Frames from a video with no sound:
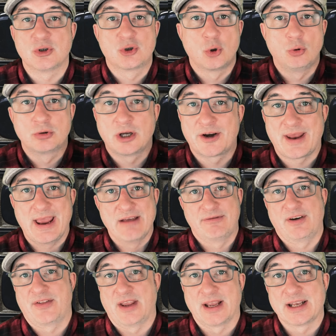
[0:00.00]
told her
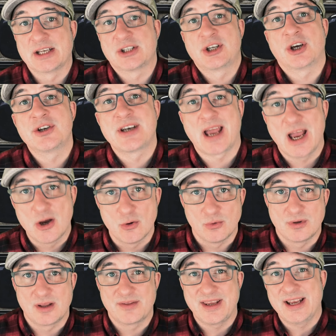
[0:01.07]
everything, and it turned
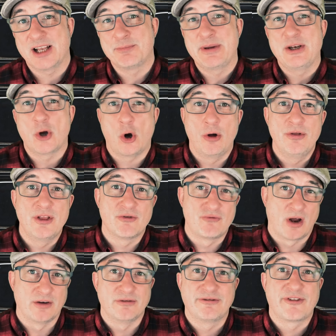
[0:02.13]
out that they had been on the
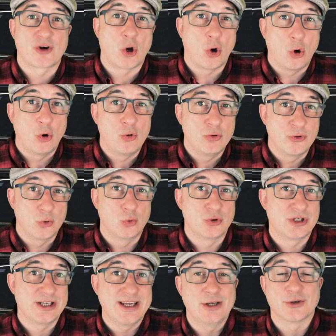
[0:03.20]
run for all
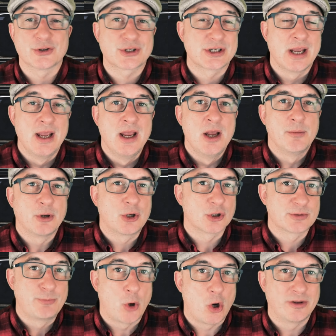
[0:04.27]
those years
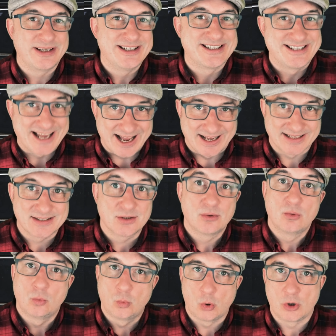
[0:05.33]
because Pauline's dad,
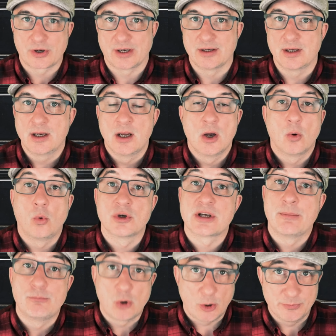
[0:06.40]
Warren, was a
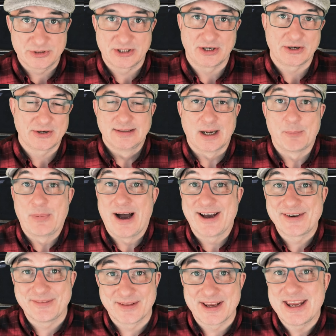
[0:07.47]
mobster.
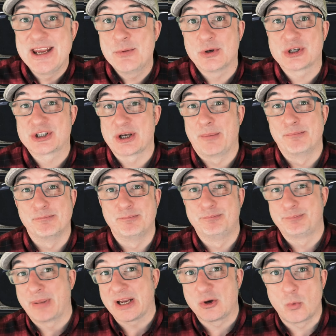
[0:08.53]
Apparently, he was some
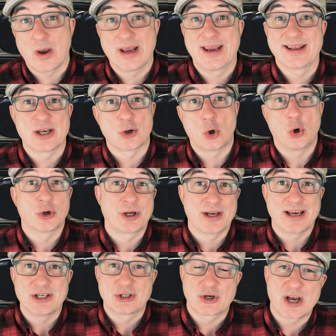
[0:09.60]
bigwig in an
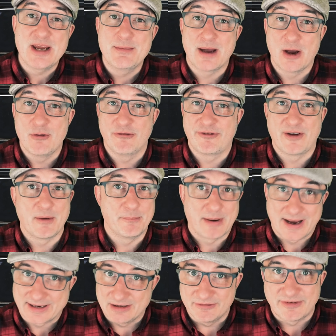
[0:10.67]
organised crime outfit
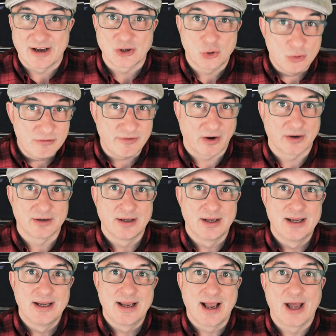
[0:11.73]
back in Vancouver.
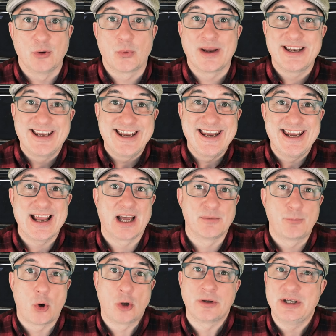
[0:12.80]
And when he and
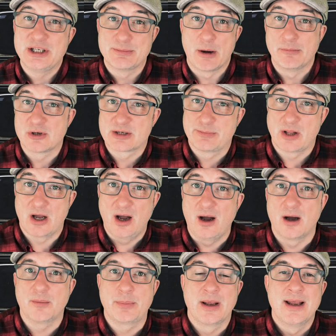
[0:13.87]
Pauline's mum split
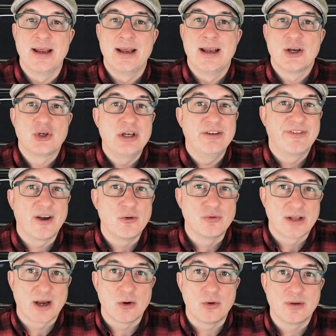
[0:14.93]
up, she
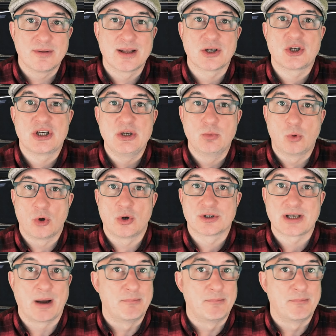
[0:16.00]
found out that she was a